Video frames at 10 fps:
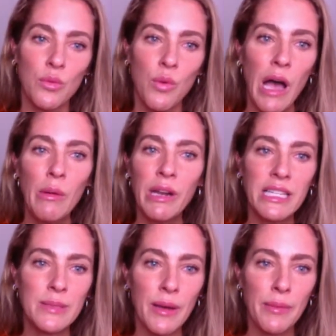Why would I
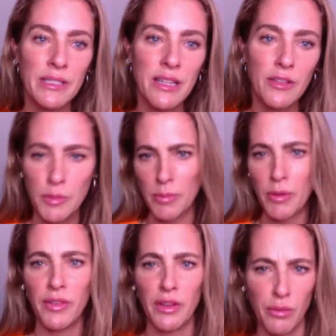expect myself to be
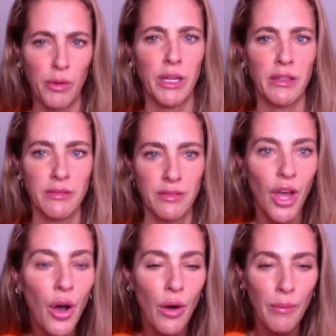perfect through it?
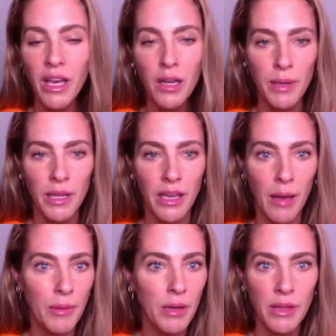No, I'm not going to be.
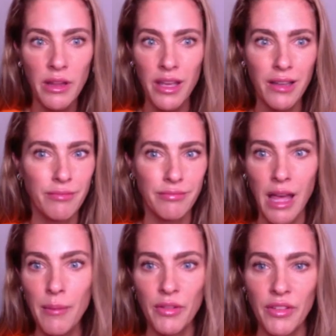I'm going to be like
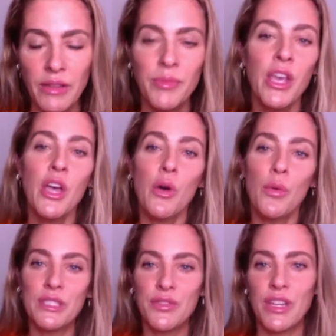not perfect.
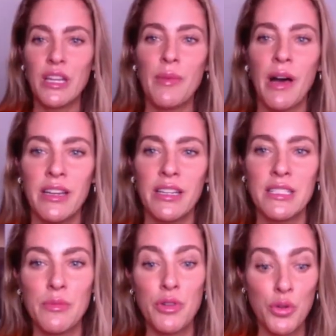What's funny about it is
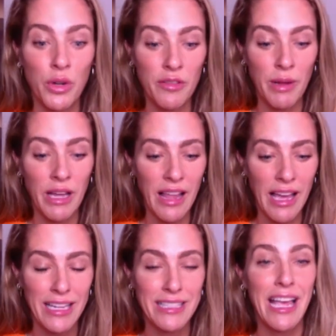the majority of my
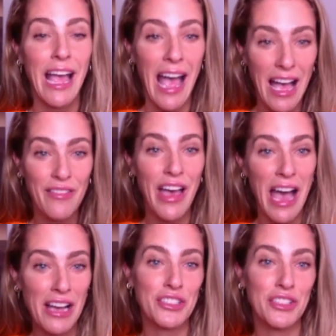clients have
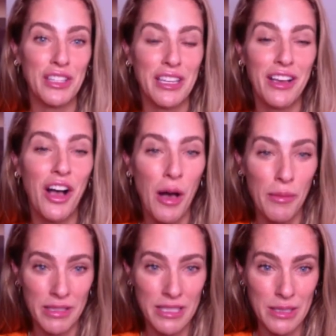actually
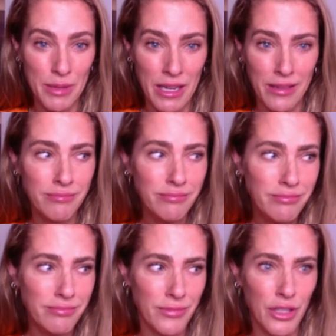commented to me,
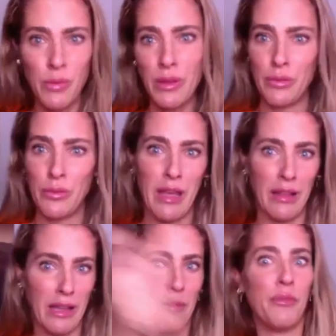you went through that
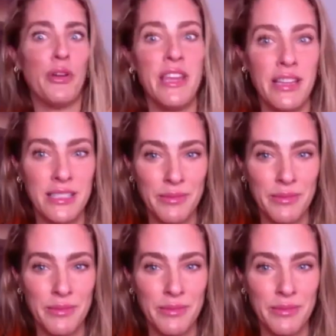like a breeze.